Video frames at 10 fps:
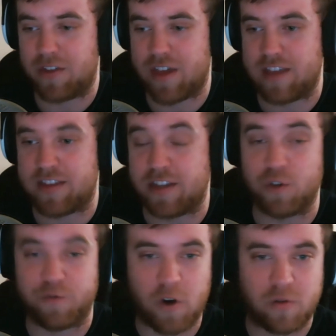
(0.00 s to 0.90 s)
they they
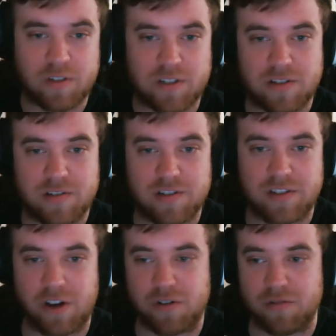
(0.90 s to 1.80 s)
do votes.
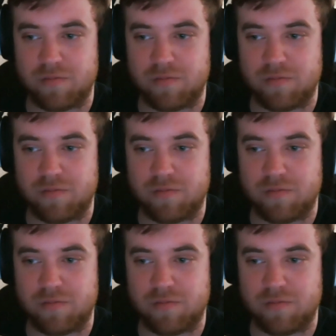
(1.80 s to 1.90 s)
So